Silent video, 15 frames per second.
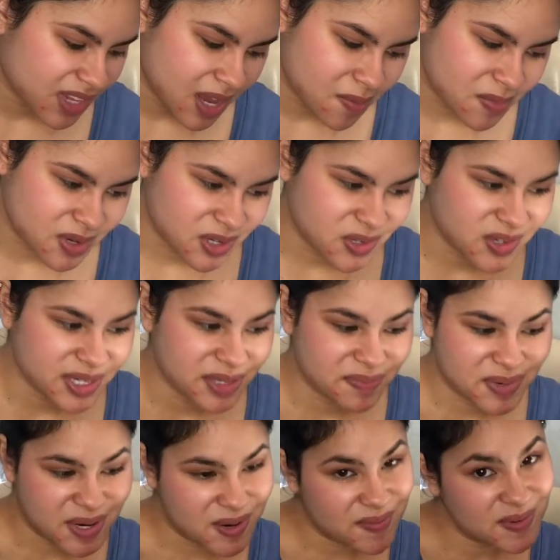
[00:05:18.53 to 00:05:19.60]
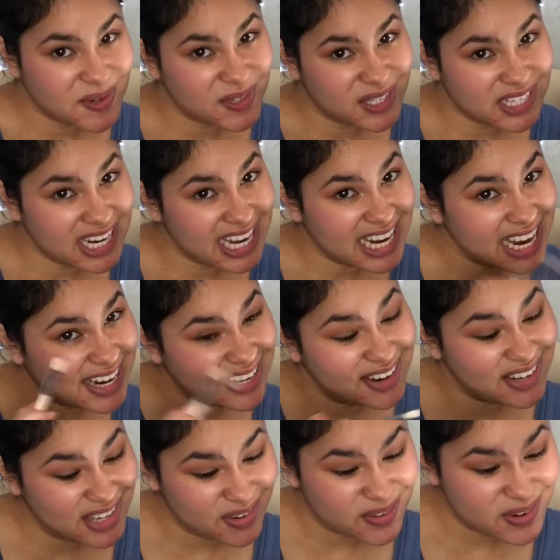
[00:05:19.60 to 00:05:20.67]
I'm gonna do this purple shade. I
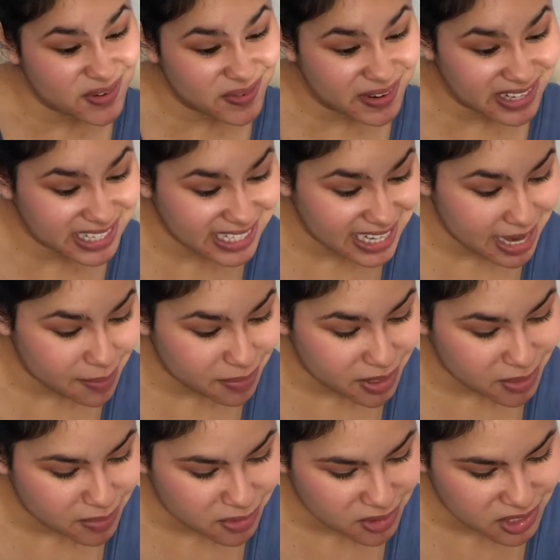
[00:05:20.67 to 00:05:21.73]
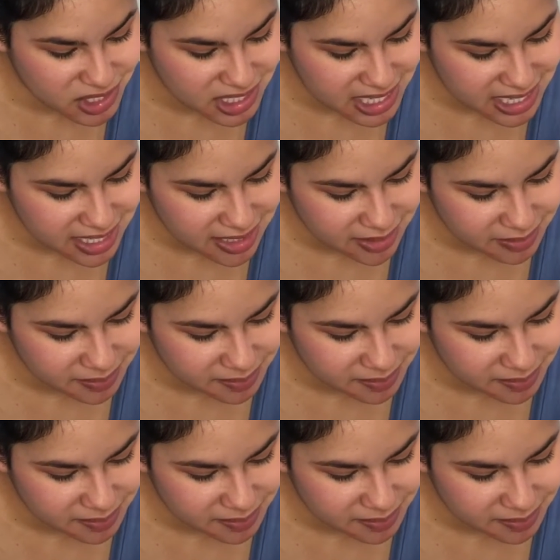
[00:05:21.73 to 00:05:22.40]
know you were wanting that purple shade.